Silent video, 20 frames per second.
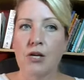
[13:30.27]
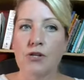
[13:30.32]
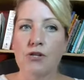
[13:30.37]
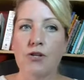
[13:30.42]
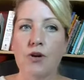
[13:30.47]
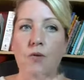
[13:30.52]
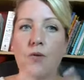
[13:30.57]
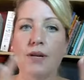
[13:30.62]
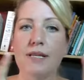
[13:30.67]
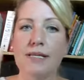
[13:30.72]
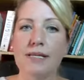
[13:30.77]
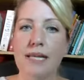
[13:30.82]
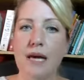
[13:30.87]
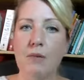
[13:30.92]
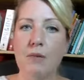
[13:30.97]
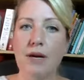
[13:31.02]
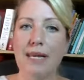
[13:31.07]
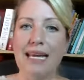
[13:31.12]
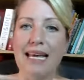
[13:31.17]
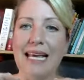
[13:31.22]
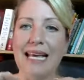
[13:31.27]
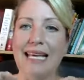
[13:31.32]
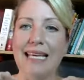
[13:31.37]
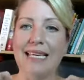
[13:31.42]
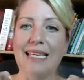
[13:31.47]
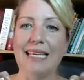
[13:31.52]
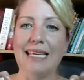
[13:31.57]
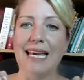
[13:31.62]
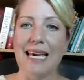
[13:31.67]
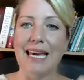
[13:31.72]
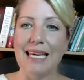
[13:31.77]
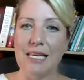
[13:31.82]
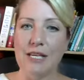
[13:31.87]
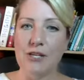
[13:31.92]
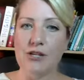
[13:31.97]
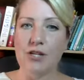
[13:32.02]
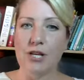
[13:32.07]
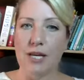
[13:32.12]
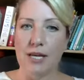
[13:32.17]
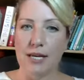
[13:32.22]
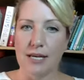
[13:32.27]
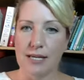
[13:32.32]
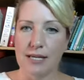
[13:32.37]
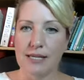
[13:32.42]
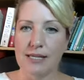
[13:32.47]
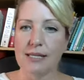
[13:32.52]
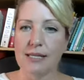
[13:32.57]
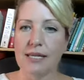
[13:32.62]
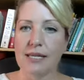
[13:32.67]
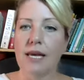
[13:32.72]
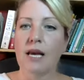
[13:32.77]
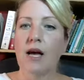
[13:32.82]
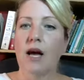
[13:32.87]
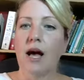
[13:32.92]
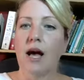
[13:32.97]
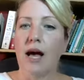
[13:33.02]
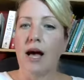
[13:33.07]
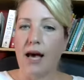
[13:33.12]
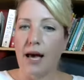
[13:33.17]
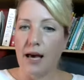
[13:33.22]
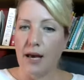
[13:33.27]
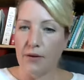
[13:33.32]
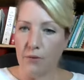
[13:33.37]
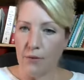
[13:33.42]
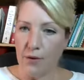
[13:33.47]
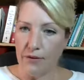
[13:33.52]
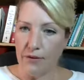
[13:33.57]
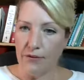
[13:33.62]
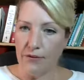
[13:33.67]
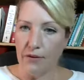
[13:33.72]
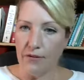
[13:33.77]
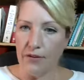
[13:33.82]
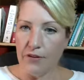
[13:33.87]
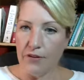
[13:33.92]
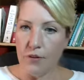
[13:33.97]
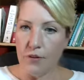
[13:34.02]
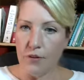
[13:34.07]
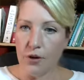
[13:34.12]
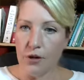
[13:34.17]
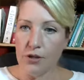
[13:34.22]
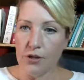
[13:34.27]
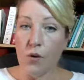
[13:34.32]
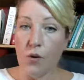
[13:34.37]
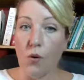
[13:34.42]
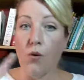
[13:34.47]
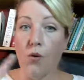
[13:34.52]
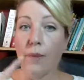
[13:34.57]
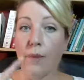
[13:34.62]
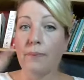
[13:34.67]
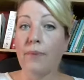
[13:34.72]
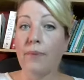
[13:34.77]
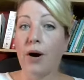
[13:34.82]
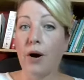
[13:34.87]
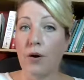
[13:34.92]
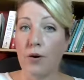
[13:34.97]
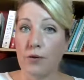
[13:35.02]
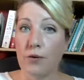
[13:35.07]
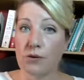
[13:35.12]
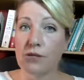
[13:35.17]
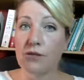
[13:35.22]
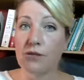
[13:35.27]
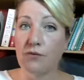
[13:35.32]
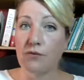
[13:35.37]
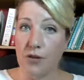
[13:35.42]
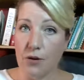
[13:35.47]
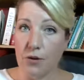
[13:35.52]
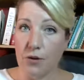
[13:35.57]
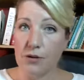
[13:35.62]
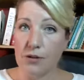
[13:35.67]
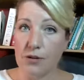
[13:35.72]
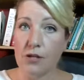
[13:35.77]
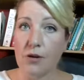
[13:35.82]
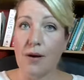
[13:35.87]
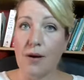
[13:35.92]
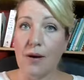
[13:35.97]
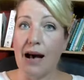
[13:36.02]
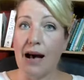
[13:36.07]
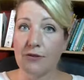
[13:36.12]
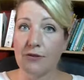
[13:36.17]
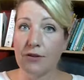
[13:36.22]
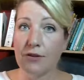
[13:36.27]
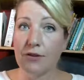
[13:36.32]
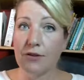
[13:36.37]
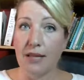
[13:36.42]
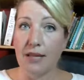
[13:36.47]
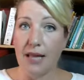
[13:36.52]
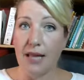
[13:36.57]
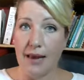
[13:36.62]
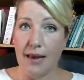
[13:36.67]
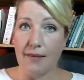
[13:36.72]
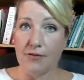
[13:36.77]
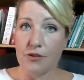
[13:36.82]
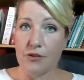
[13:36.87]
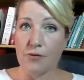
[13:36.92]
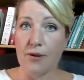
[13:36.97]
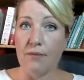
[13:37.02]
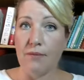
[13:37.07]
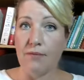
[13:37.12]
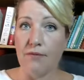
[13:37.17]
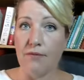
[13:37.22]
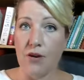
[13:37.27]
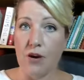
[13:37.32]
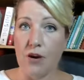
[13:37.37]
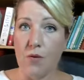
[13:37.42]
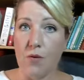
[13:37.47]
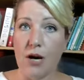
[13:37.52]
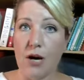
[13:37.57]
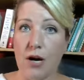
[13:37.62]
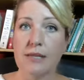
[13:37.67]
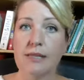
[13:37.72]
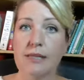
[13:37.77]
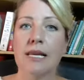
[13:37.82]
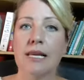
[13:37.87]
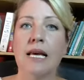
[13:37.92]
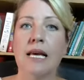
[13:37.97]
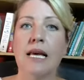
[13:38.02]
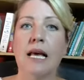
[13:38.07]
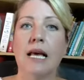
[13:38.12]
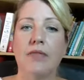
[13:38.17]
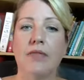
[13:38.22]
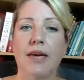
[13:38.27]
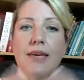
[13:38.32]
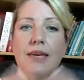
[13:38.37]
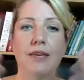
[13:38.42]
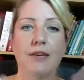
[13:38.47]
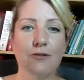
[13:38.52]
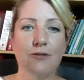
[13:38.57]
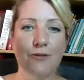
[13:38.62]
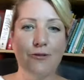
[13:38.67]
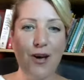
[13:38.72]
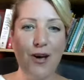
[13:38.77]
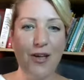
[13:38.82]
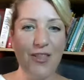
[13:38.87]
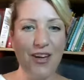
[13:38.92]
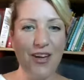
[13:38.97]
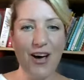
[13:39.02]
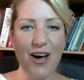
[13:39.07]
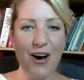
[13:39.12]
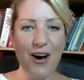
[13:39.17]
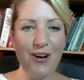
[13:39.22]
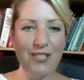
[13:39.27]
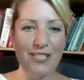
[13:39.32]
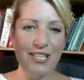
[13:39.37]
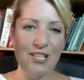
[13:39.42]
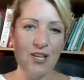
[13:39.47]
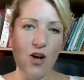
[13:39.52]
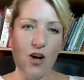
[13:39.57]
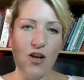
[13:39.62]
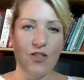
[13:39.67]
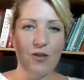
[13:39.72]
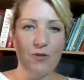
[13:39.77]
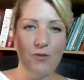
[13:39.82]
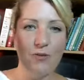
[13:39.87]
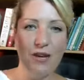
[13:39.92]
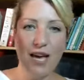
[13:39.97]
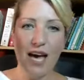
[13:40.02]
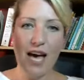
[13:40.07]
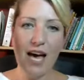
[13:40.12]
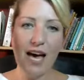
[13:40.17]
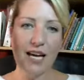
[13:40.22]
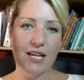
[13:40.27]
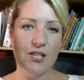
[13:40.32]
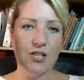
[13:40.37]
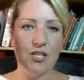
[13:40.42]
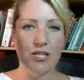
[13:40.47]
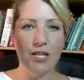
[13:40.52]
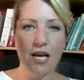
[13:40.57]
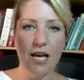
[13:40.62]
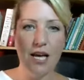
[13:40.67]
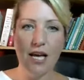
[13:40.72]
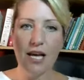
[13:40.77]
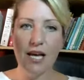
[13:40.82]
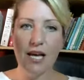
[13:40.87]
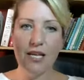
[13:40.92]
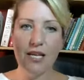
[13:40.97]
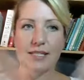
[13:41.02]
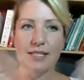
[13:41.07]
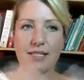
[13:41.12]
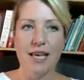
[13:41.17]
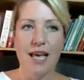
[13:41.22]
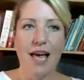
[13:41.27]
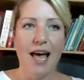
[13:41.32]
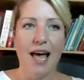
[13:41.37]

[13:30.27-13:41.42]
So when someone engages one of your viewers or post viewers, so after the live stream viewers, thank you for all the hearts and all the reactions.